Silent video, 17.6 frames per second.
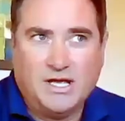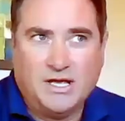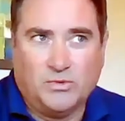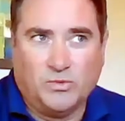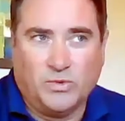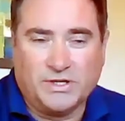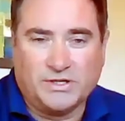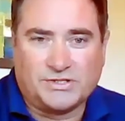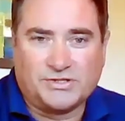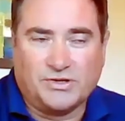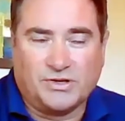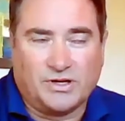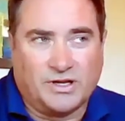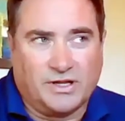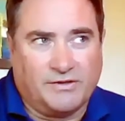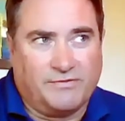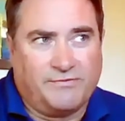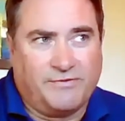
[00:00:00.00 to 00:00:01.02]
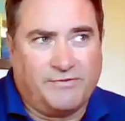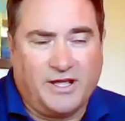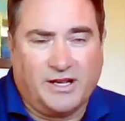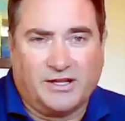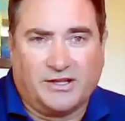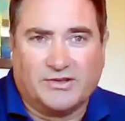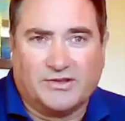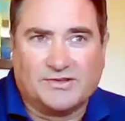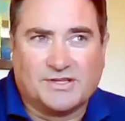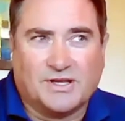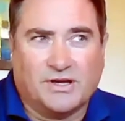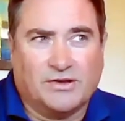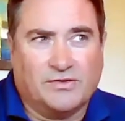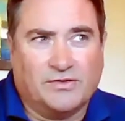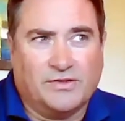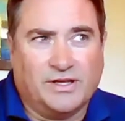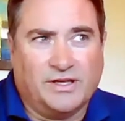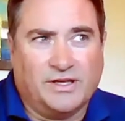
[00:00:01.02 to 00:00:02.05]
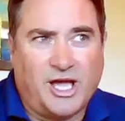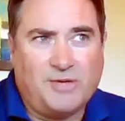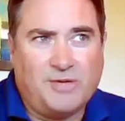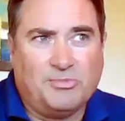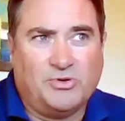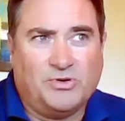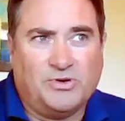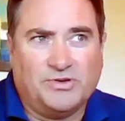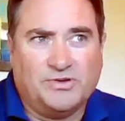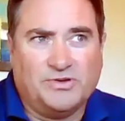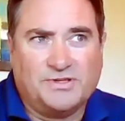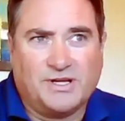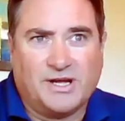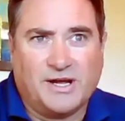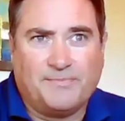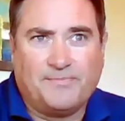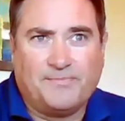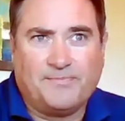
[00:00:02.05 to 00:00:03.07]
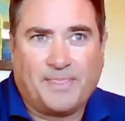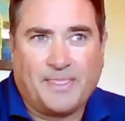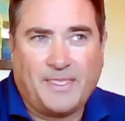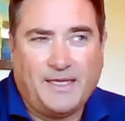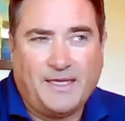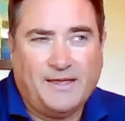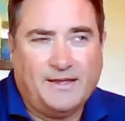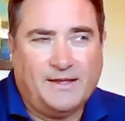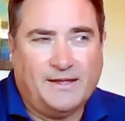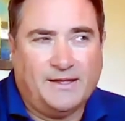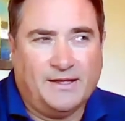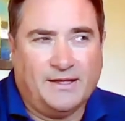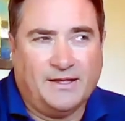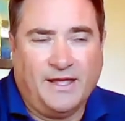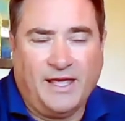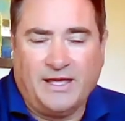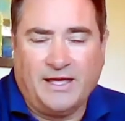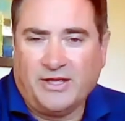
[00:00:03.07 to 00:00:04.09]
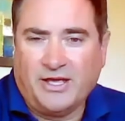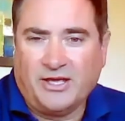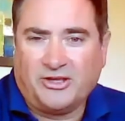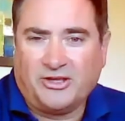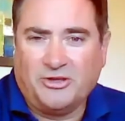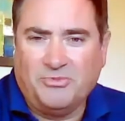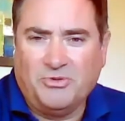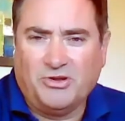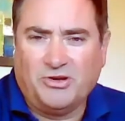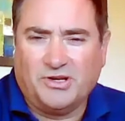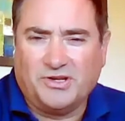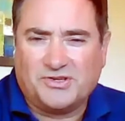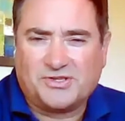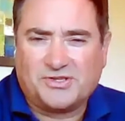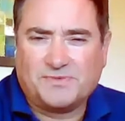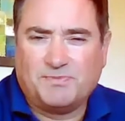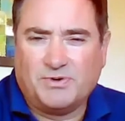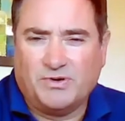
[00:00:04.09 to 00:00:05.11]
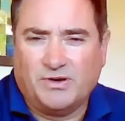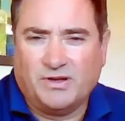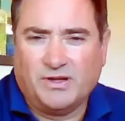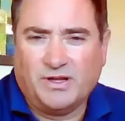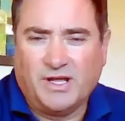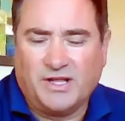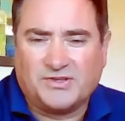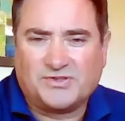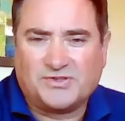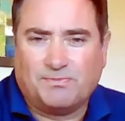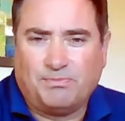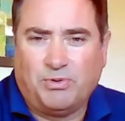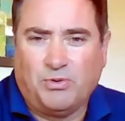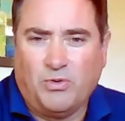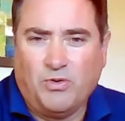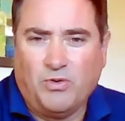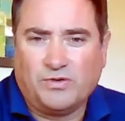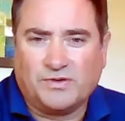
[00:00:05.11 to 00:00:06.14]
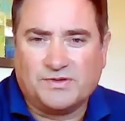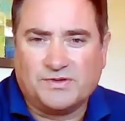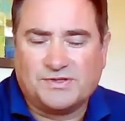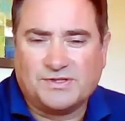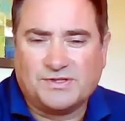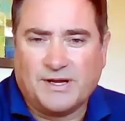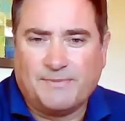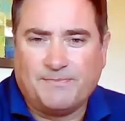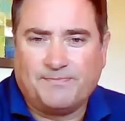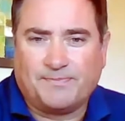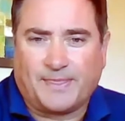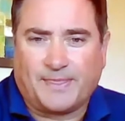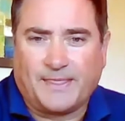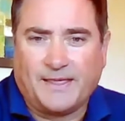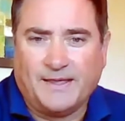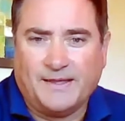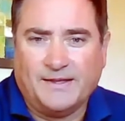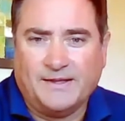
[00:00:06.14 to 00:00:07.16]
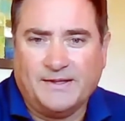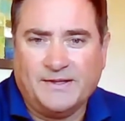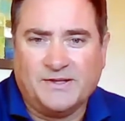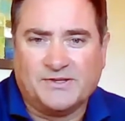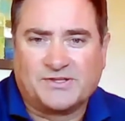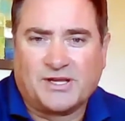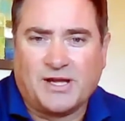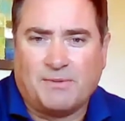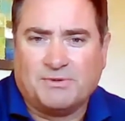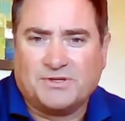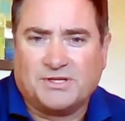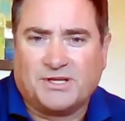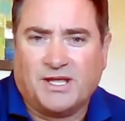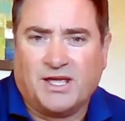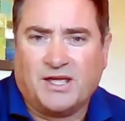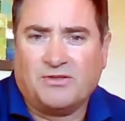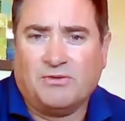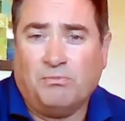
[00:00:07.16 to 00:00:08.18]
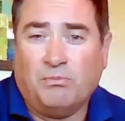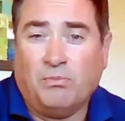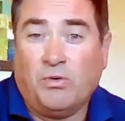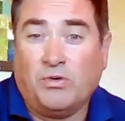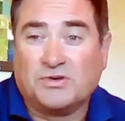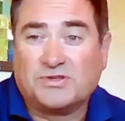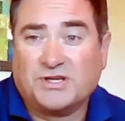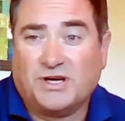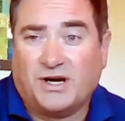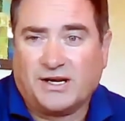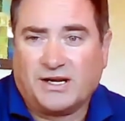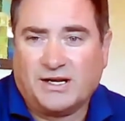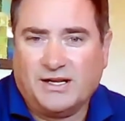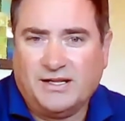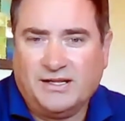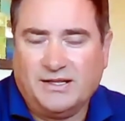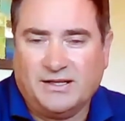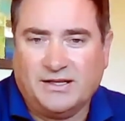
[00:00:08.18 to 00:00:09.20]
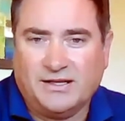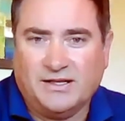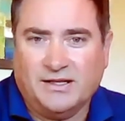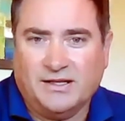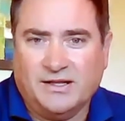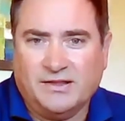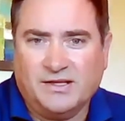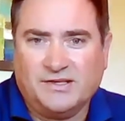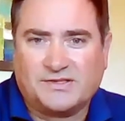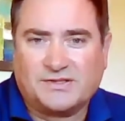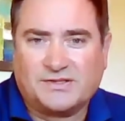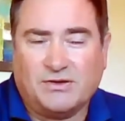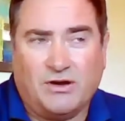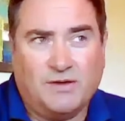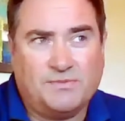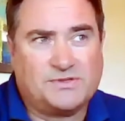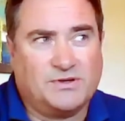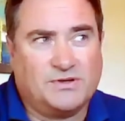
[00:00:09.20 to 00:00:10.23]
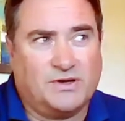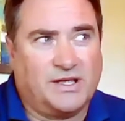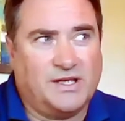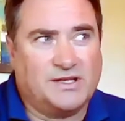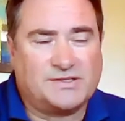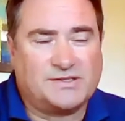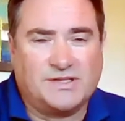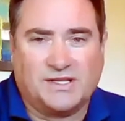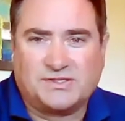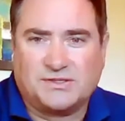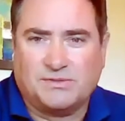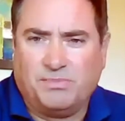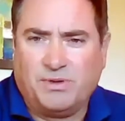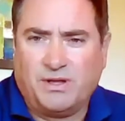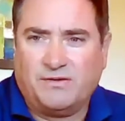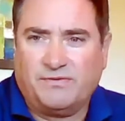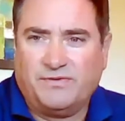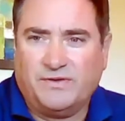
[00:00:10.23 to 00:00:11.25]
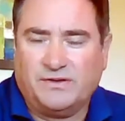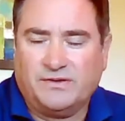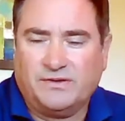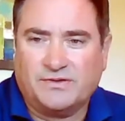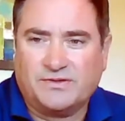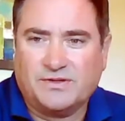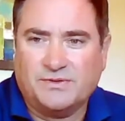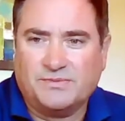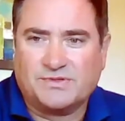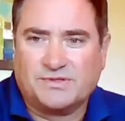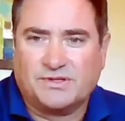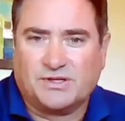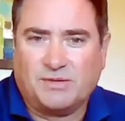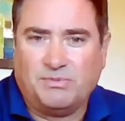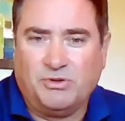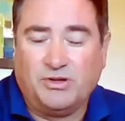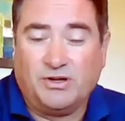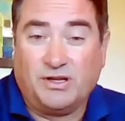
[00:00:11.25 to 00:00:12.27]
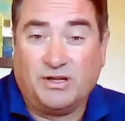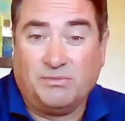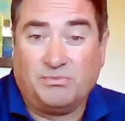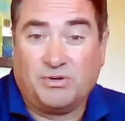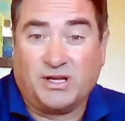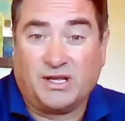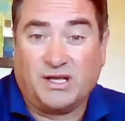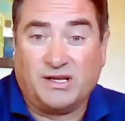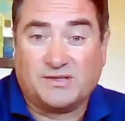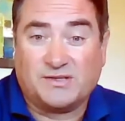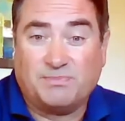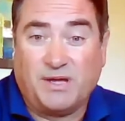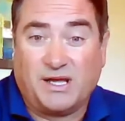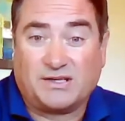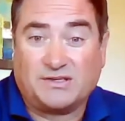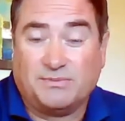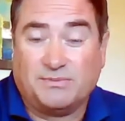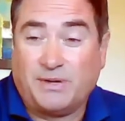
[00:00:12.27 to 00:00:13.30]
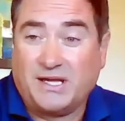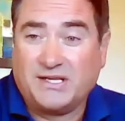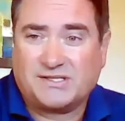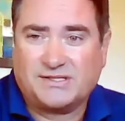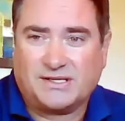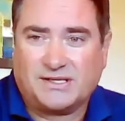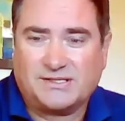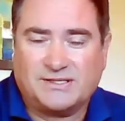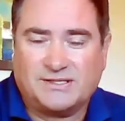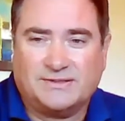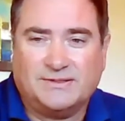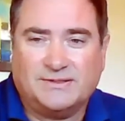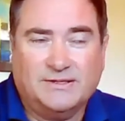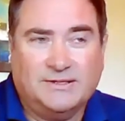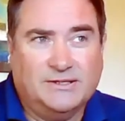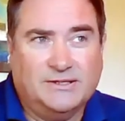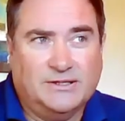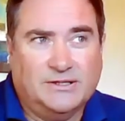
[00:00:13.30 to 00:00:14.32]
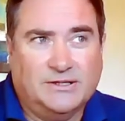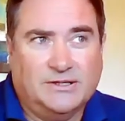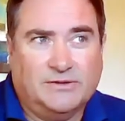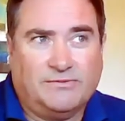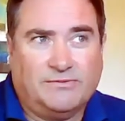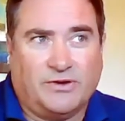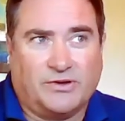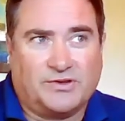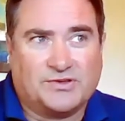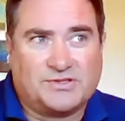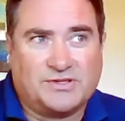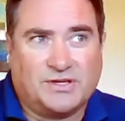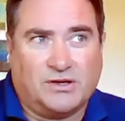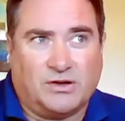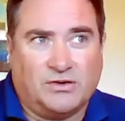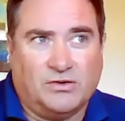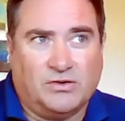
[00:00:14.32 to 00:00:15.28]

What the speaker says: We're certainly feeling as though the neighbourhood and community spirit and support is coming together more tightly in these times. So I guess that's a benefit in terms of the community, bringing us back to basics and focusing on